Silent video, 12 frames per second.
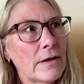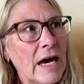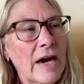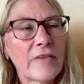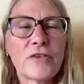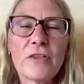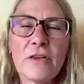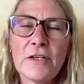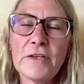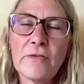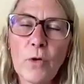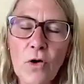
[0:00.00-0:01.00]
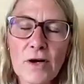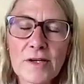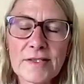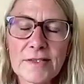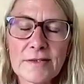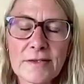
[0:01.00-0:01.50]
after the
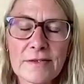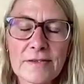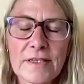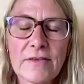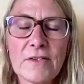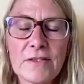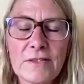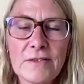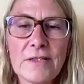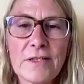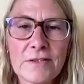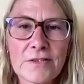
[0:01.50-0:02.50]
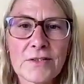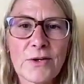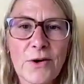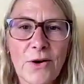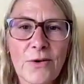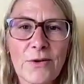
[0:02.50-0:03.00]
divorce, 17 years
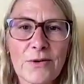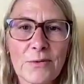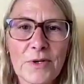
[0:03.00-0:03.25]
ago,